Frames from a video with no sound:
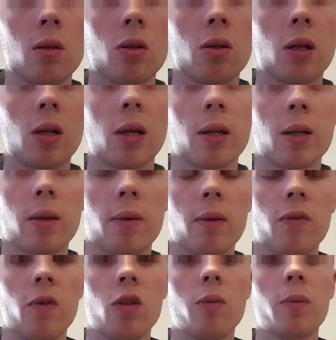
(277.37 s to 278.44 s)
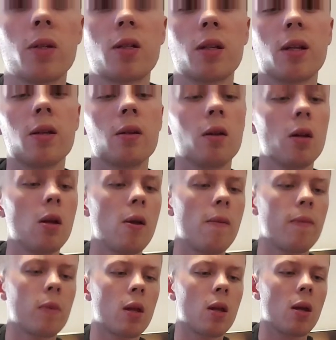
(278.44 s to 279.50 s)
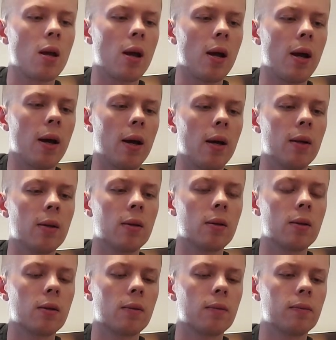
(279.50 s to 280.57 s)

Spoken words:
You click the volume button in, and